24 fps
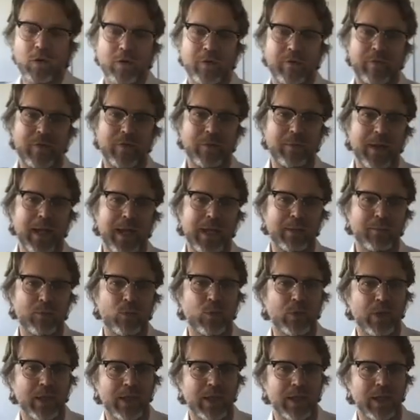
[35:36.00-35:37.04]
of the
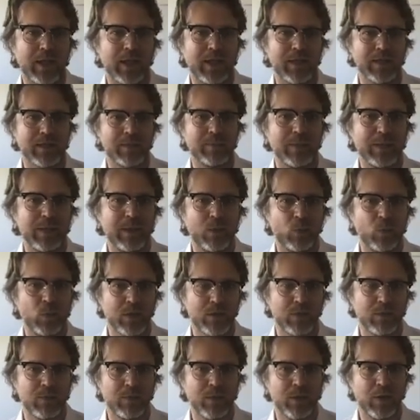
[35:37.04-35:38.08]
Blackwater guards being
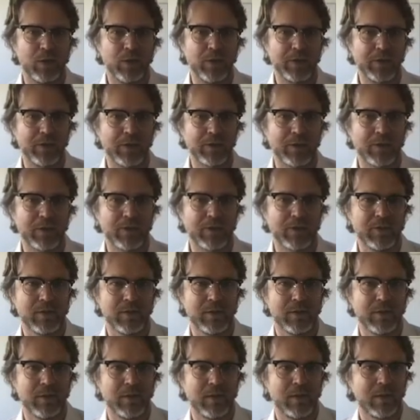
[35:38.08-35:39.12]
whistleblowers.
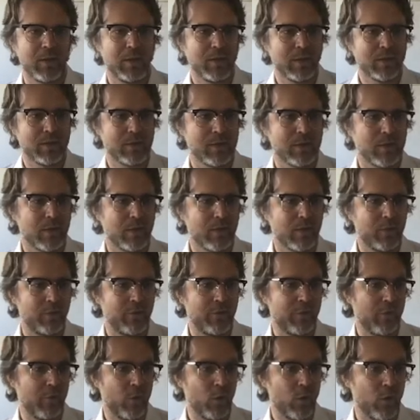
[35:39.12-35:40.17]
So
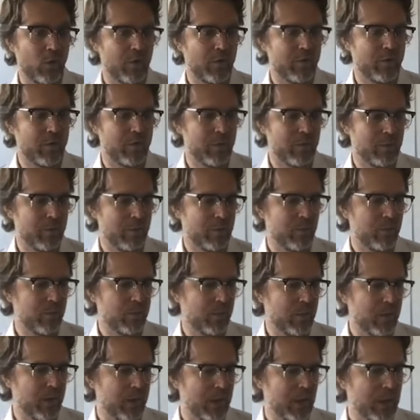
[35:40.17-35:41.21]
4 of them
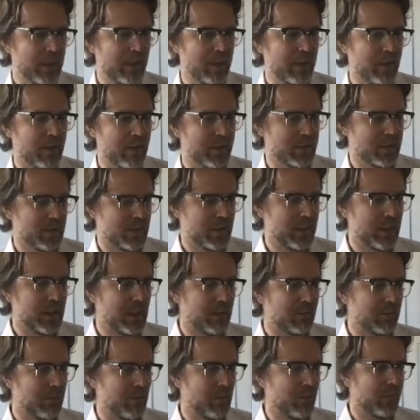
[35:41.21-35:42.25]
in this
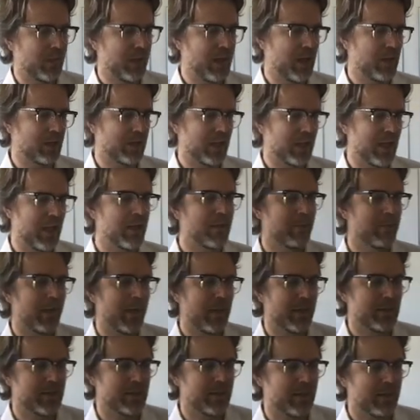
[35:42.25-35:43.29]
team that went out came
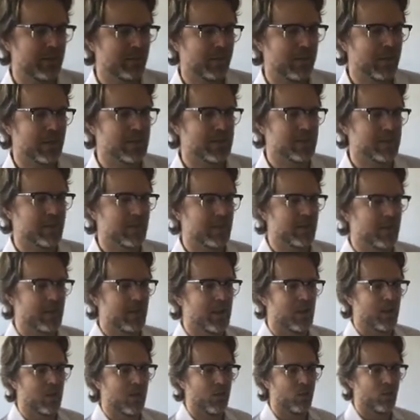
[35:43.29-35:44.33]
back to their base, and
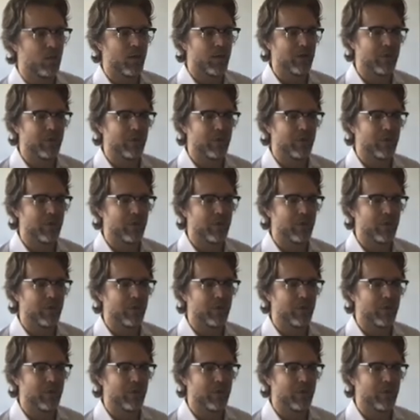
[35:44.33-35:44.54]
one